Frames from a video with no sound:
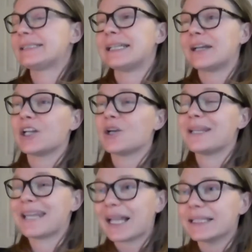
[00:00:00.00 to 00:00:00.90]
scenario
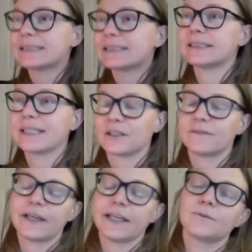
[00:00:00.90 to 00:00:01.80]
analysis
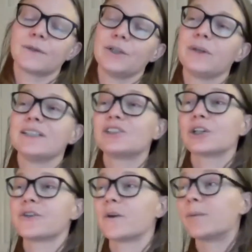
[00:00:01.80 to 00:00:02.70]
interface where you can
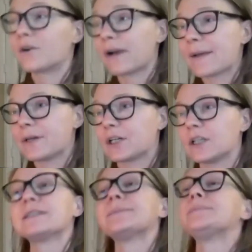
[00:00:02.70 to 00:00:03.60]
search for
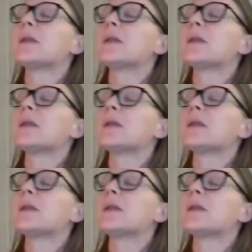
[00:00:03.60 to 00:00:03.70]
parameters.